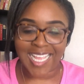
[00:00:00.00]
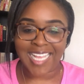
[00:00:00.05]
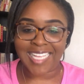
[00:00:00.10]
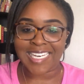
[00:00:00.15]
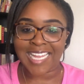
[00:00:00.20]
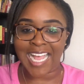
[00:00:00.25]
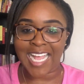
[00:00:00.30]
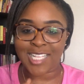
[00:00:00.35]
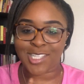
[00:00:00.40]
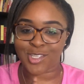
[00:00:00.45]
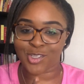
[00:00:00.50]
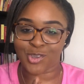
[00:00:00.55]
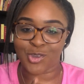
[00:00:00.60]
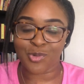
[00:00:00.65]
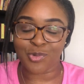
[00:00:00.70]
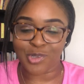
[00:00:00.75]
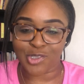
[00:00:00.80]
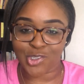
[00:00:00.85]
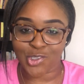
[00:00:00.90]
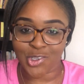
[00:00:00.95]
that had to do
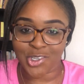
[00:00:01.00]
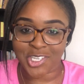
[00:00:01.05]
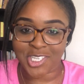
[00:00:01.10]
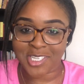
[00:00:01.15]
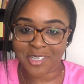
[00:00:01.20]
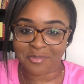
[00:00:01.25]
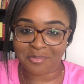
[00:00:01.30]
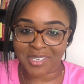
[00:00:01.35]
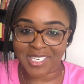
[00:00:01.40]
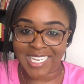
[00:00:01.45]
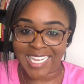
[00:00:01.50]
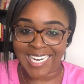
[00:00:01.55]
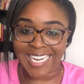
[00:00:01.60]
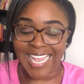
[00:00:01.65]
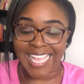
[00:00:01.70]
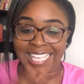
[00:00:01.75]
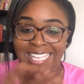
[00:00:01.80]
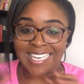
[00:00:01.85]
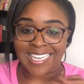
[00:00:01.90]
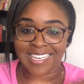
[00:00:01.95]
with social media
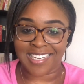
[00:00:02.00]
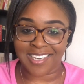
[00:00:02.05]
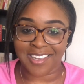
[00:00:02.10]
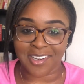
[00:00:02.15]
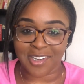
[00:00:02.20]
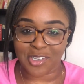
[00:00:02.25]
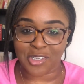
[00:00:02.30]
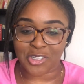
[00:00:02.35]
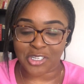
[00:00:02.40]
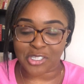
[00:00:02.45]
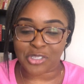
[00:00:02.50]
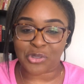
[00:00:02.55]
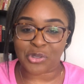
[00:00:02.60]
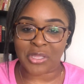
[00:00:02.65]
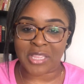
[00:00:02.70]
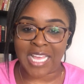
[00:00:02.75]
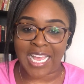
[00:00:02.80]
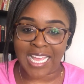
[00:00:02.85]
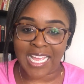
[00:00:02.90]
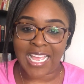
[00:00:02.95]
that he did, just so
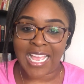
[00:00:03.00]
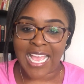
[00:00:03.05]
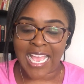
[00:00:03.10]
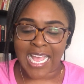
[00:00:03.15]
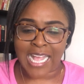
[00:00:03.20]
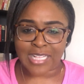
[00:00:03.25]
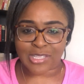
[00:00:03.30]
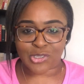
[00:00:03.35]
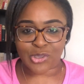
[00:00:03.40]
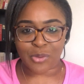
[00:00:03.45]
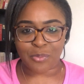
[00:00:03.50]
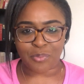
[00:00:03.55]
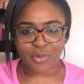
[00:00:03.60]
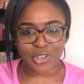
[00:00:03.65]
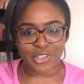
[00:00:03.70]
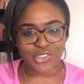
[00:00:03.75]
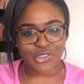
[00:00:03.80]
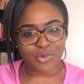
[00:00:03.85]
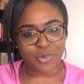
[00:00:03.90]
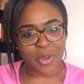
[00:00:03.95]
that at some
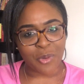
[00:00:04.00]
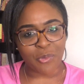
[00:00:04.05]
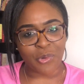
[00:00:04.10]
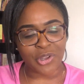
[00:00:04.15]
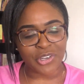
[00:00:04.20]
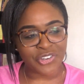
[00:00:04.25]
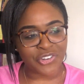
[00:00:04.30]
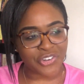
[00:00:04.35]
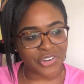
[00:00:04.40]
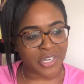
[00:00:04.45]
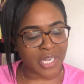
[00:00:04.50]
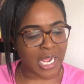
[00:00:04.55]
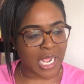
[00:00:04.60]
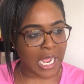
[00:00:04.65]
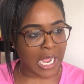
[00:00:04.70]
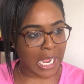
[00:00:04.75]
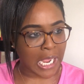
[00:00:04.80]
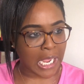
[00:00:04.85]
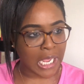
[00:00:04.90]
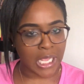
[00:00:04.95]
point you were wondering,
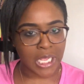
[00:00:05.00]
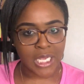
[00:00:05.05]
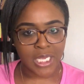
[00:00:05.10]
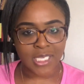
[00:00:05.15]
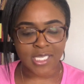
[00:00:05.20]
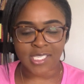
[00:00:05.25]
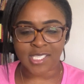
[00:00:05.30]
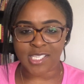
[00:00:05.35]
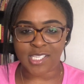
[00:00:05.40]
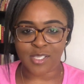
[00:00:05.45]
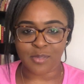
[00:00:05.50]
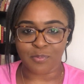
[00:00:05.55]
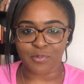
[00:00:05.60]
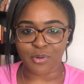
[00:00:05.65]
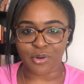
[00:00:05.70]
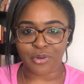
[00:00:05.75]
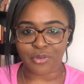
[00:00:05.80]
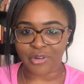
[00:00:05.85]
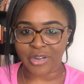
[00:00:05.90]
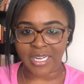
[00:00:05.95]
ah, is this
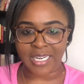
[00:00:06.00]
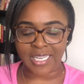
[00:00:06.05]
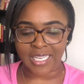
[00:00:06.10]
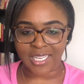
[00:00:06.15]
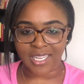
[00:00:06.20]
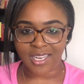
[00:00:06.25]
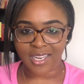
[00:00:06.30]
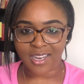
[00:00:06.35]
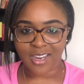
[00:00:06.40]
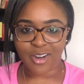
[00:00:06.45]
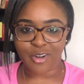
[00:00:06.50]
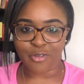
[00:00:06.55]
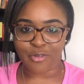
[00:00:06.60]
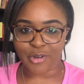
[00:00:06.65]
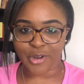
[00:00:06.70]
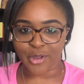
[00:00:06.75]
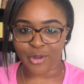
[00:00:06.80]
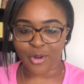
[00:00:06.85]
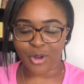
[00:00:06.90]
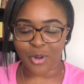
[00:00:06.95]
book really
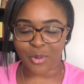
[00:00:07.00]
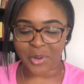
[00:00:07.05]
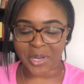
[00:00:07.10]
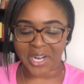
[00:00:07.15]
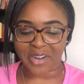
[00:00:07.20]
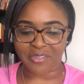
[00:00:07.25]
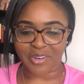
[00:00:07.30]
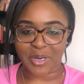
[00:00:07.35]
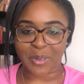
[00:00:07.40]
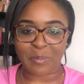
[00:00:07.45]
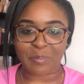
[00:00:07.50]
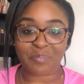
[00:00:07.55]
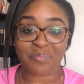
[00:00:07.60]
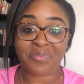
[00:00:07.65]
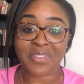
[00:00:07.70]
real or whatever?